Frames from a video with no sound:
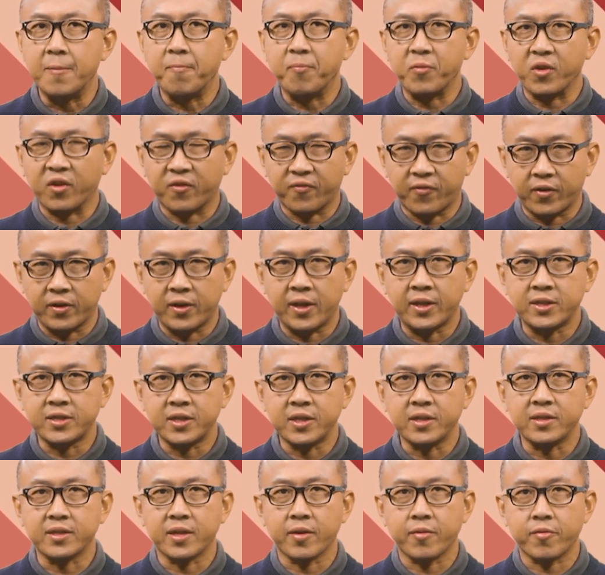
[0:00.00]
is
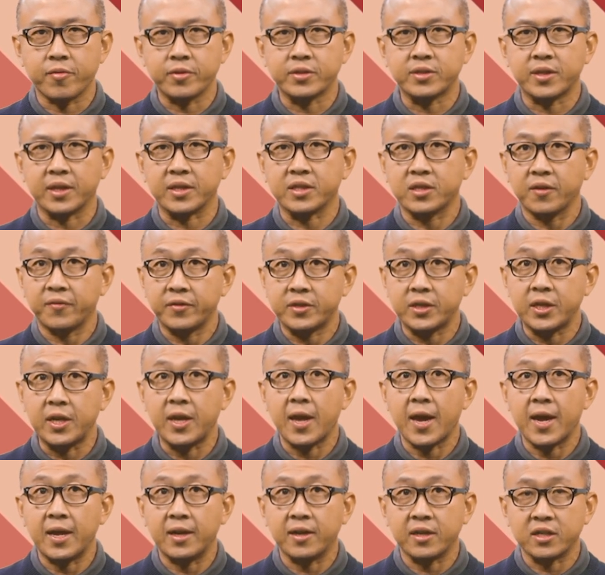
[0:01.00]
financing terrorist activity
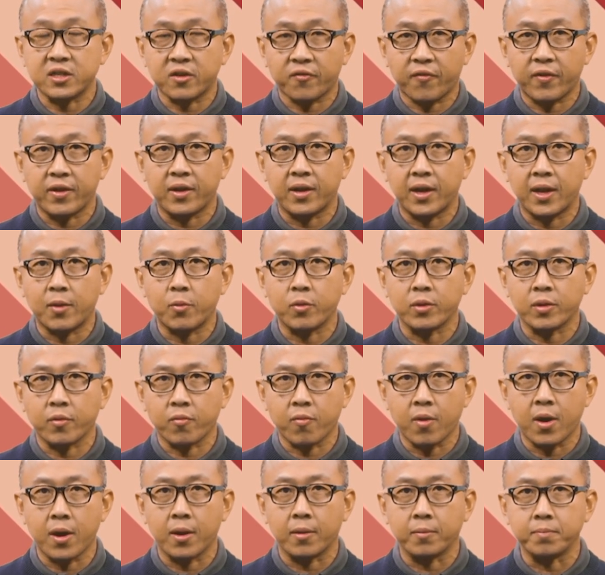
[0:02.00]
and is friendly with
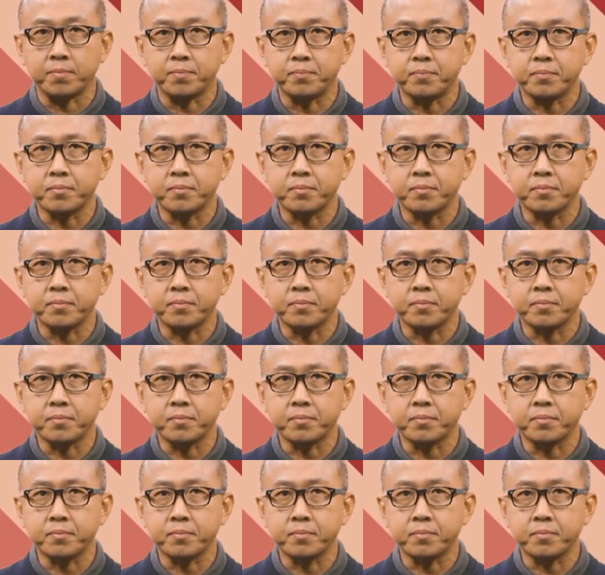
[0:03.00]
Iran.